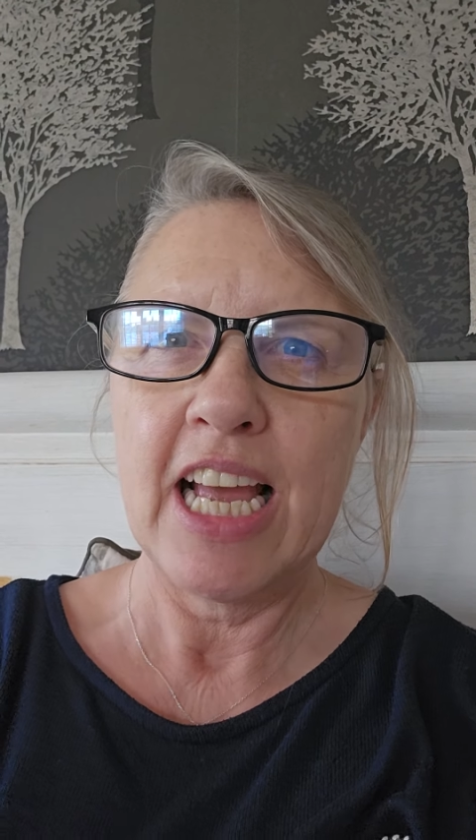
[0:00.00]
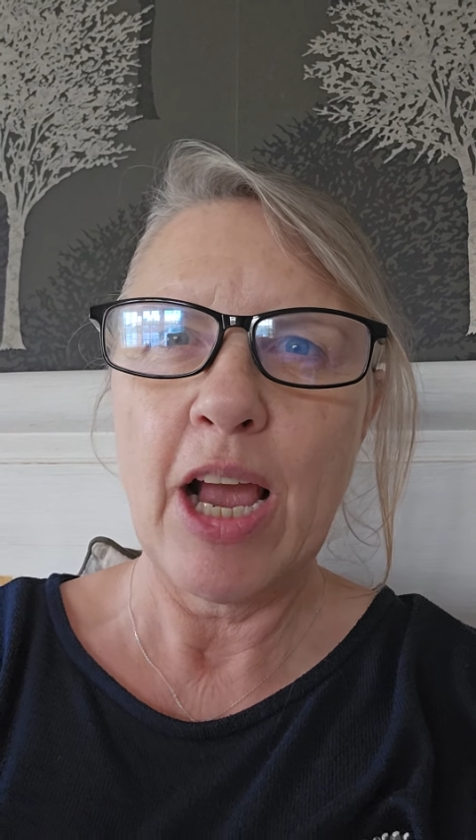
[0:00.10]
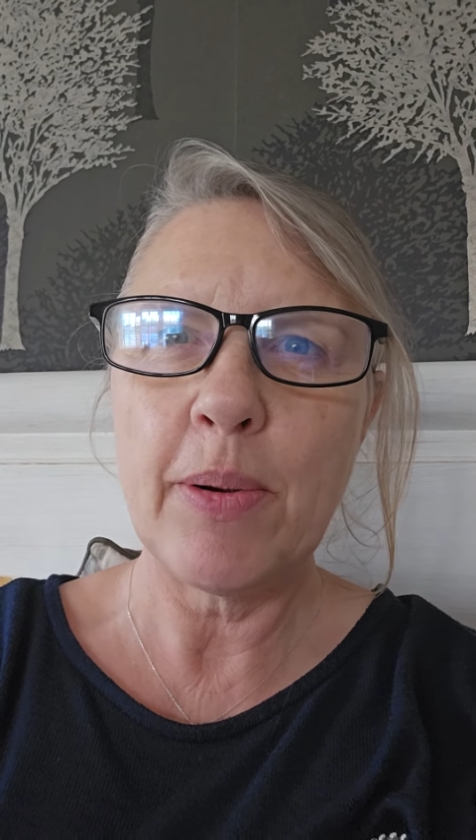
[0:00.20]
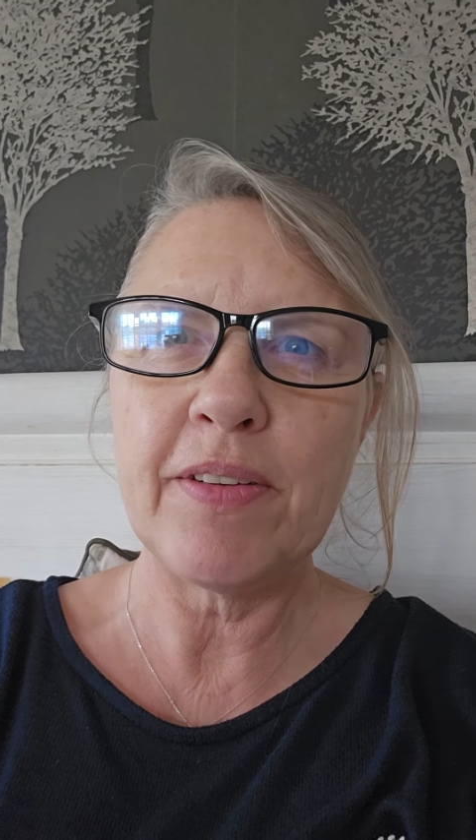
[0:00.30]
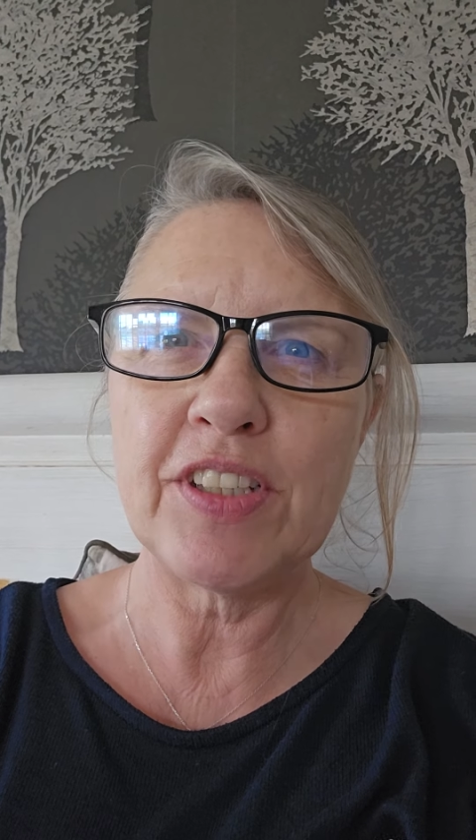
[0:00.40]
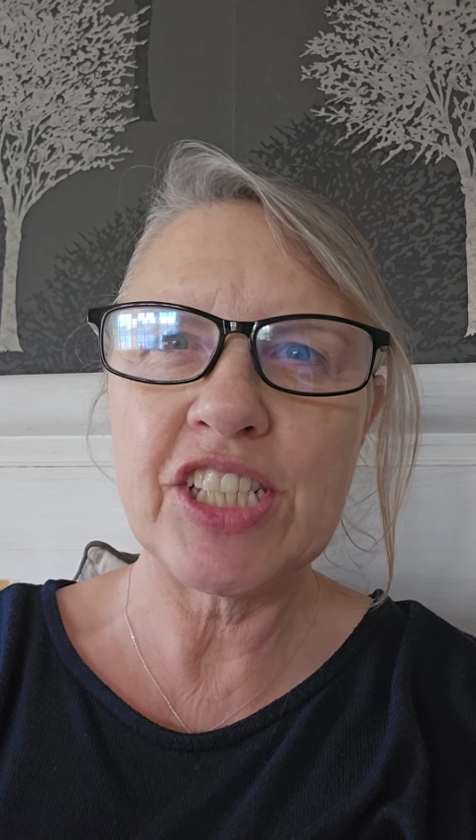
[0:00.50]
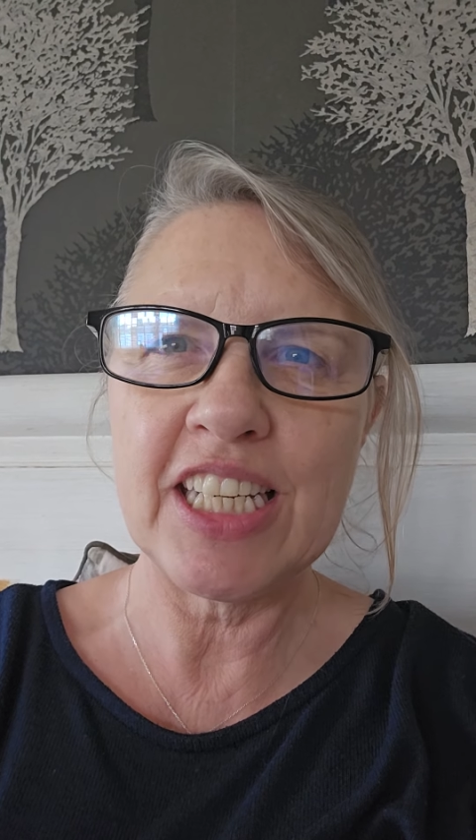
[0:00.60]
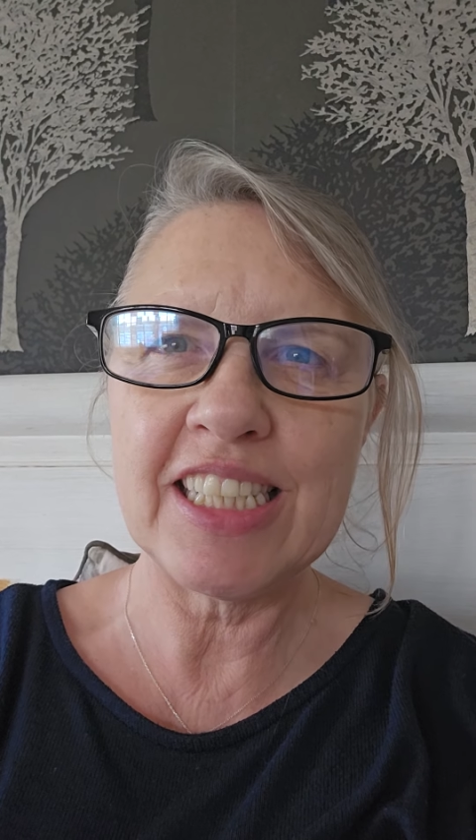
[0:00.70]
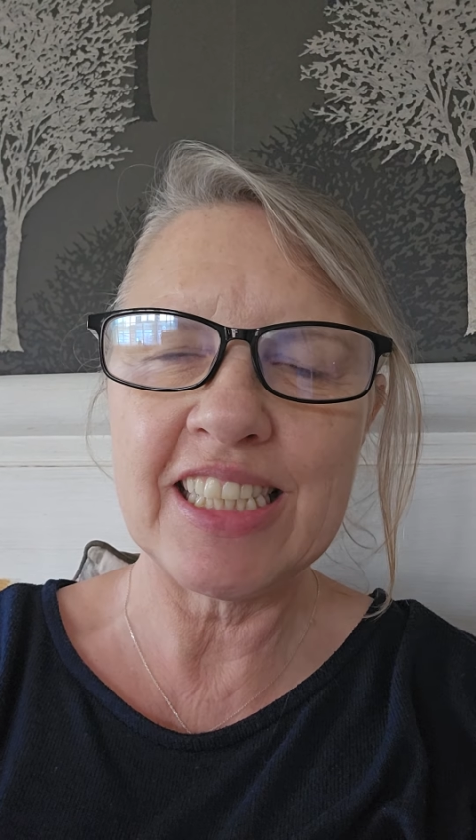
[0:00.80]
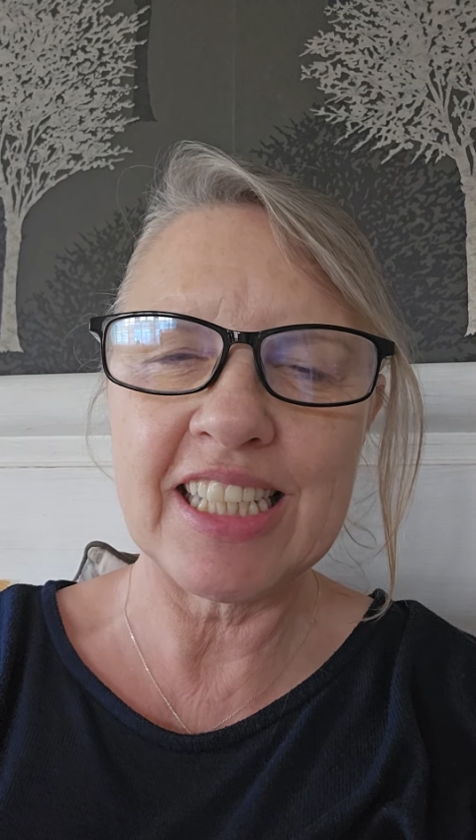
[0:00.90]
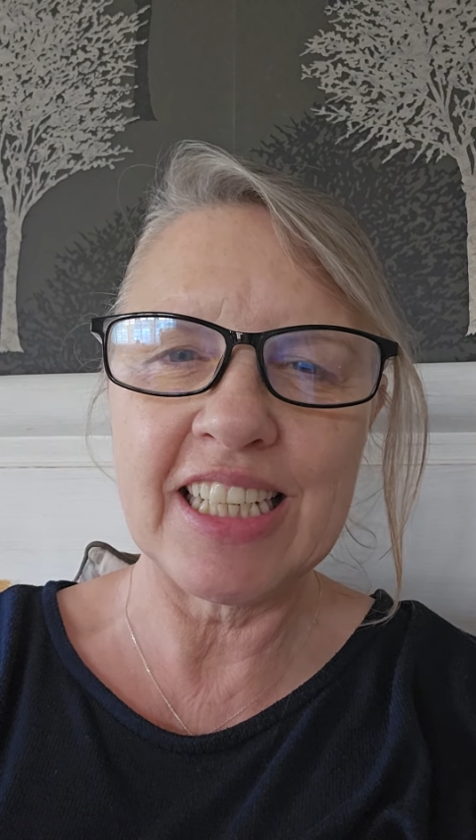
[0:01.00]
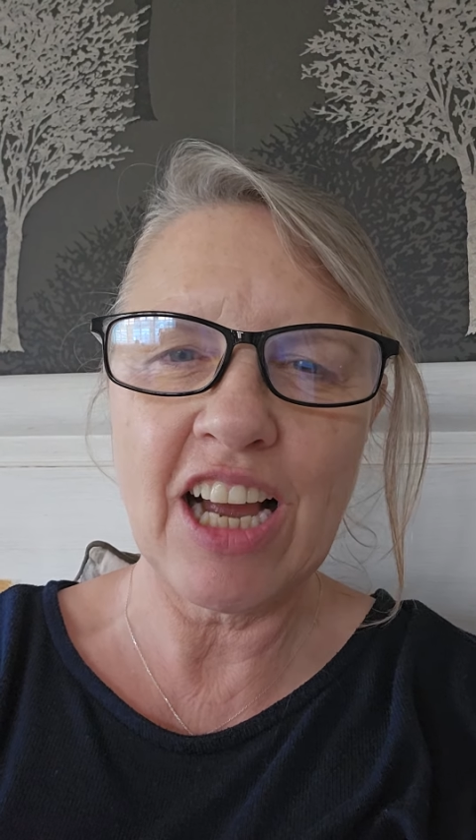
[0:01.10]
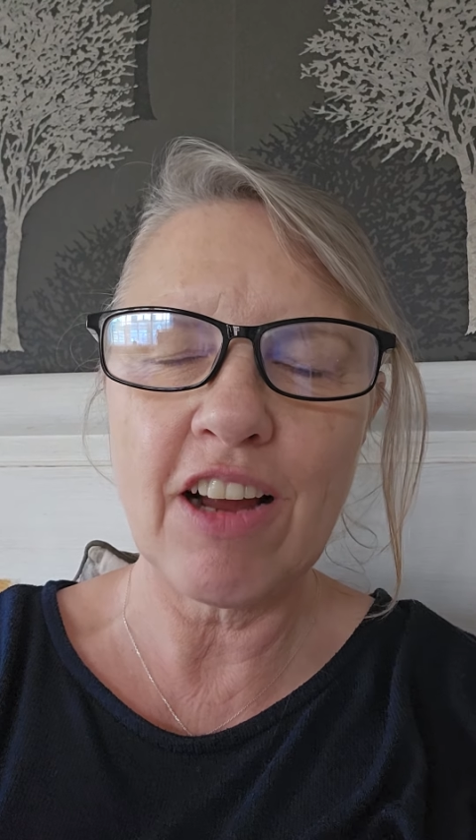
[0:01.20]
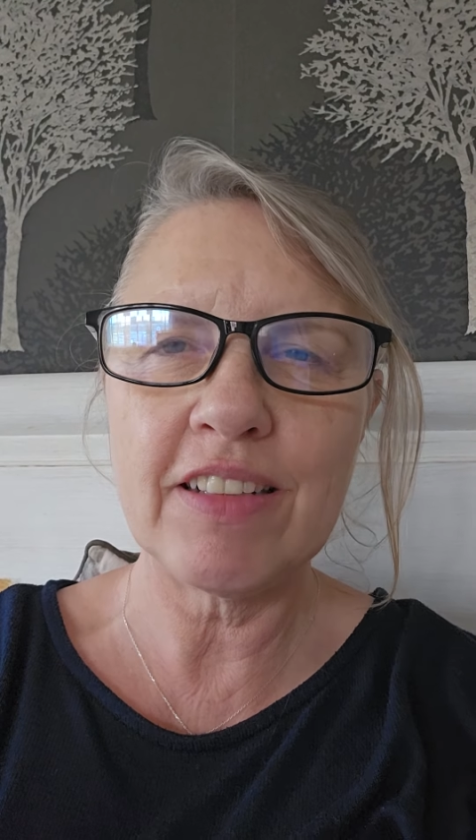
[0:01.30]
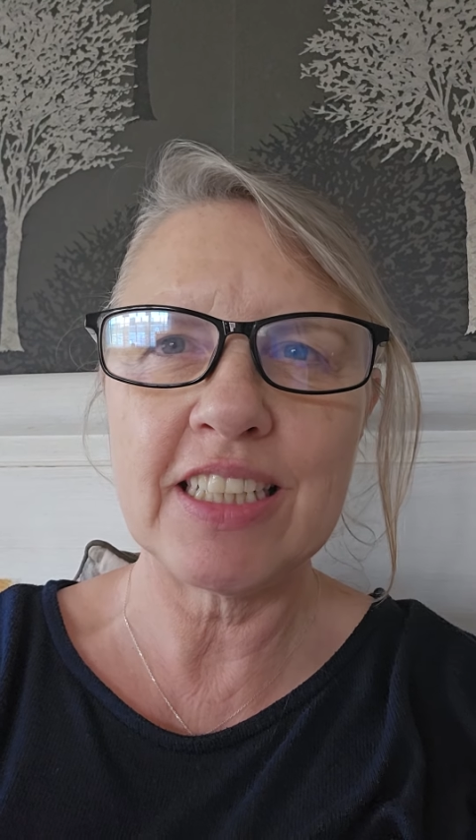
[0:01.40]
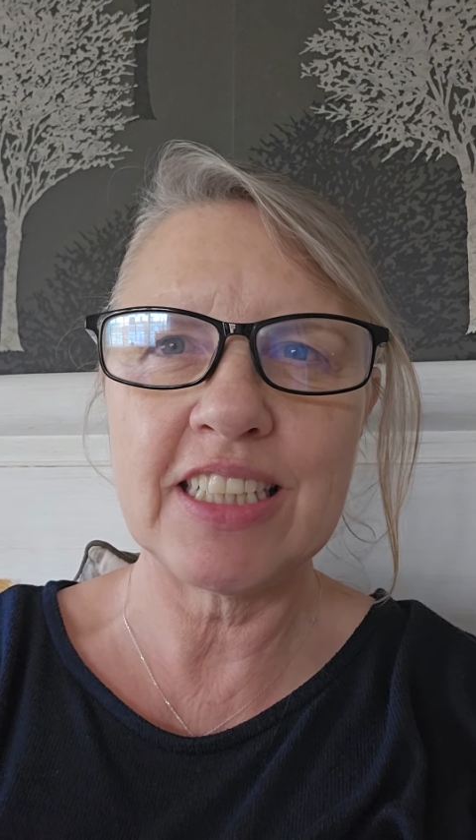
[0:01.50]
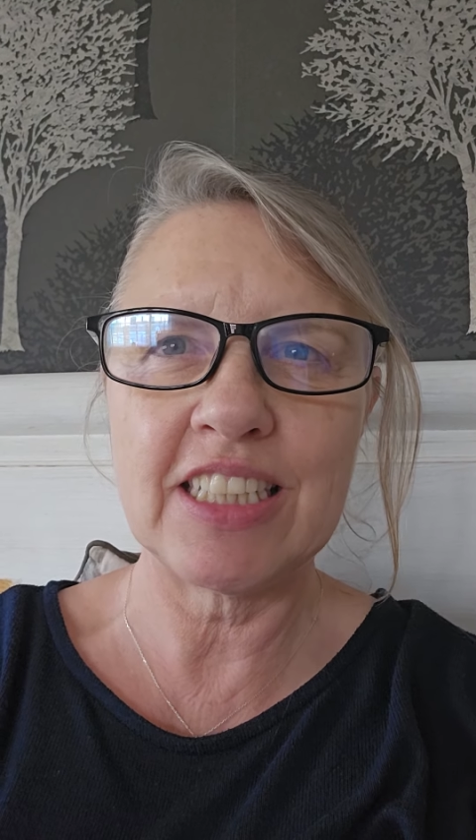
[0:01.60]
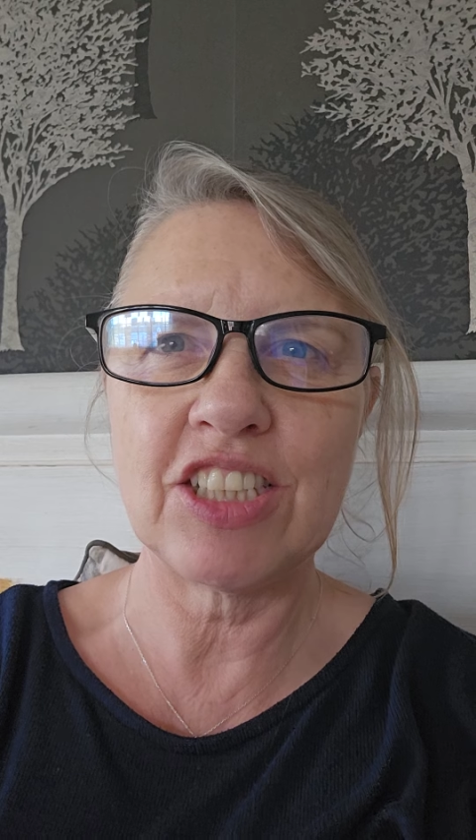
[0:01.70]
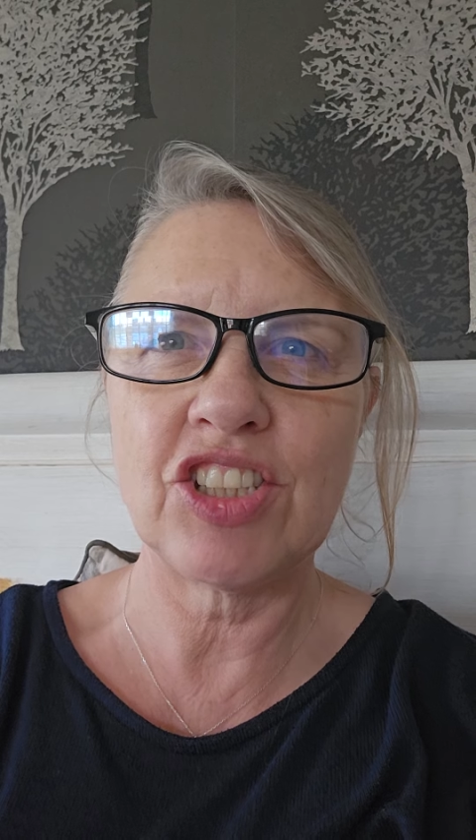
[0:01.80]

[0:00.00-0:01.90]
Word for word: However, Jesus encouraged